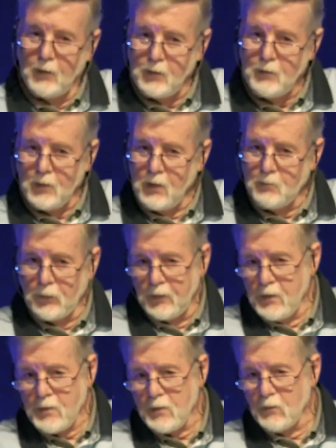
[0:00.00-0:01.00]
It
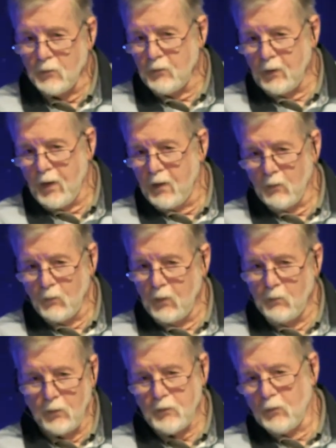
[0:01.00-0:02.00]
brings it all together. We
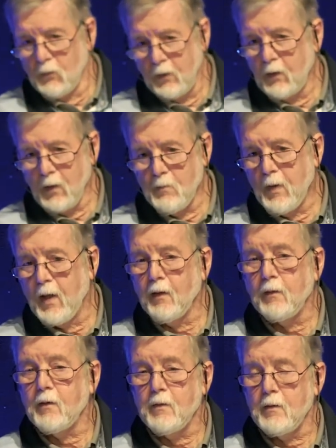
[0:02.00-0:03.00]
were talking
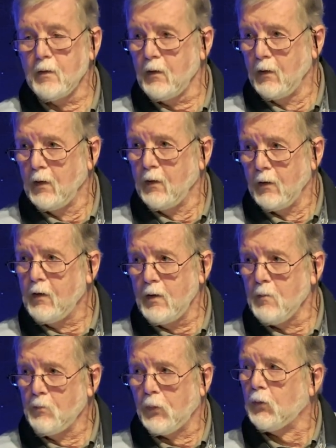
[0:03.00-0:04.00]
about the
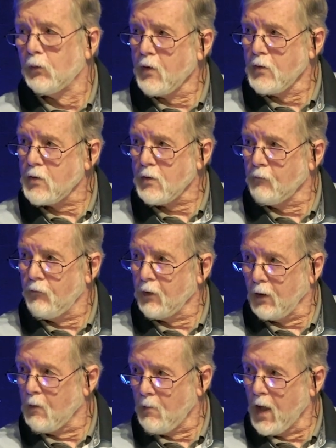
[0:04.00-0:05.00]
importance of the
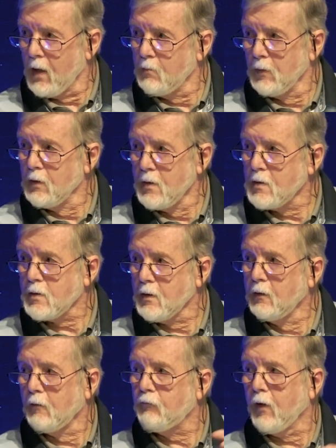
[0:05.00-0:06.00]
commandments
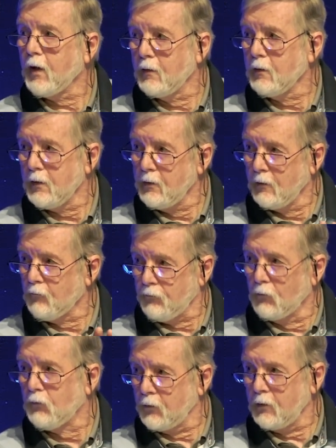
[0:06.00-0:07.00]
and the fact that in the
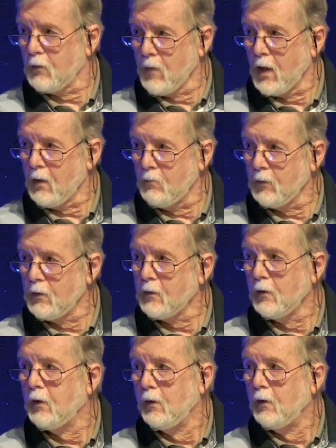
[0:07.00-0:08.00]
fourth commandment,
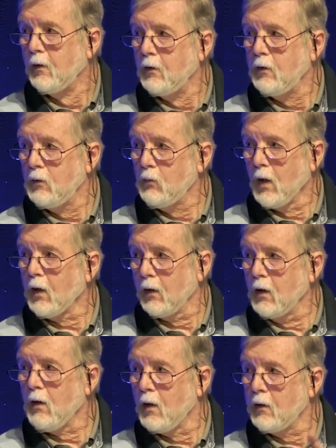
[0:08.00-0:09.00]
you are
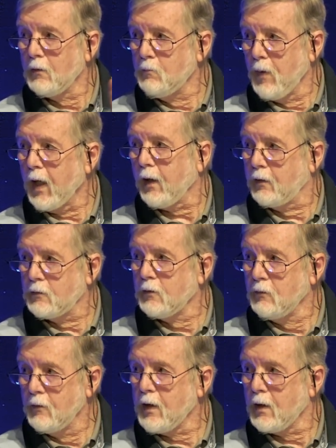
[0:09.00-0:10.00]
guided back
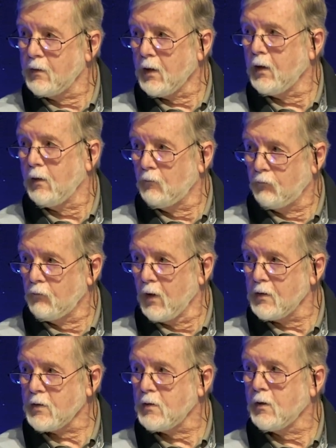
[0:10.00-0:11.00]
to that day of
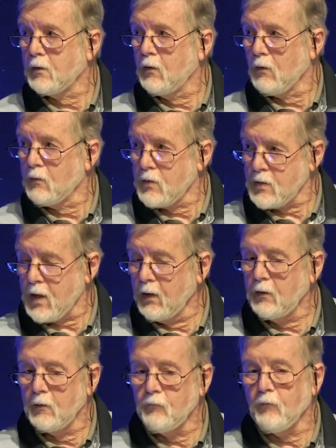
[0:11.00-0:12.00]
rest that God
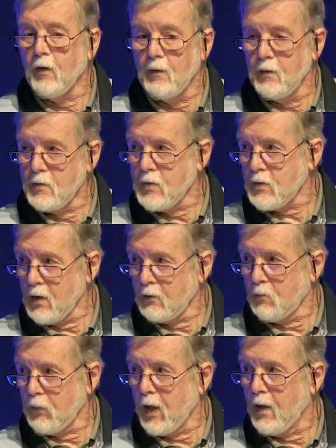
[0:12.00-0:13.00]
sanctified and set
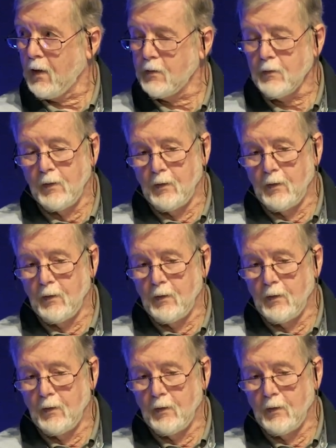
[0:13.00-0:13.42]
apart.